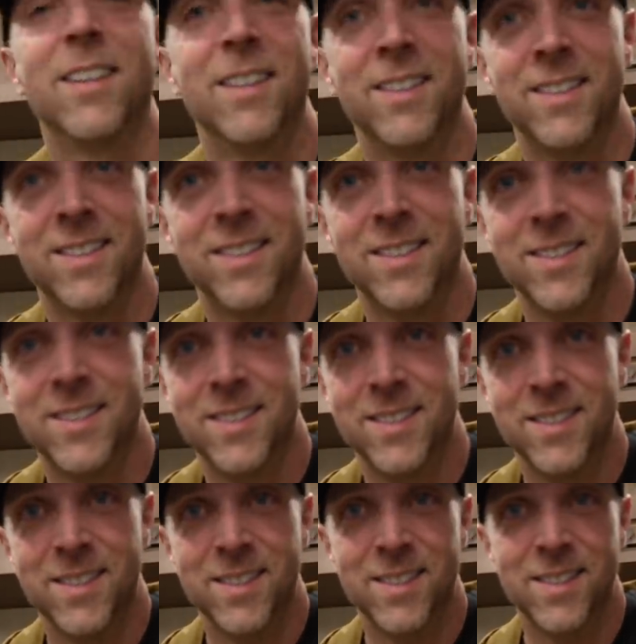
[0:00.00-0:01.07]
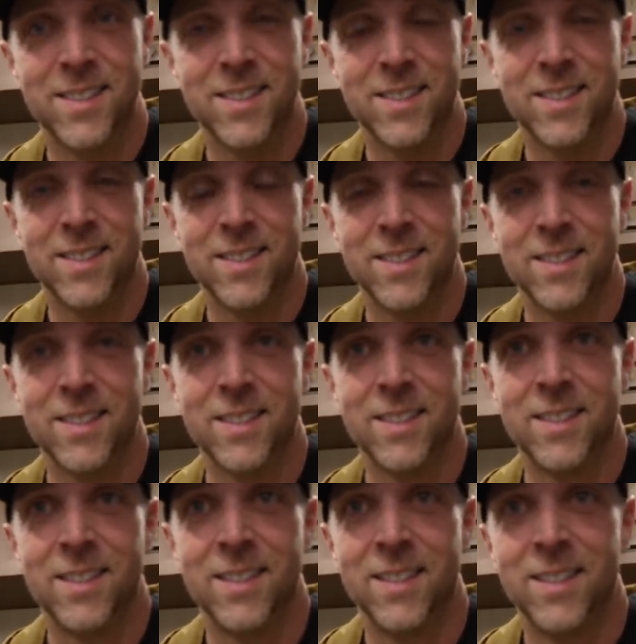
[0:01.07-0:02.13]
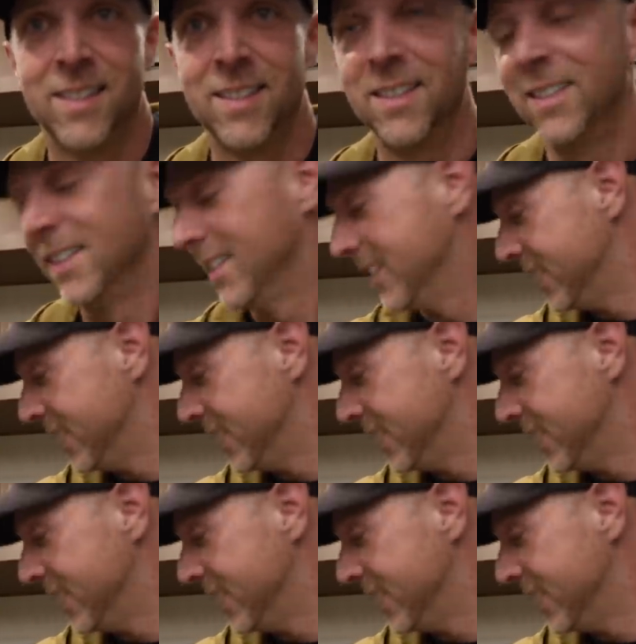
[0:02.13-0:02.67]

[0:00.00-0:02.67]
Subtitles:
No words are spoken by the person on screen.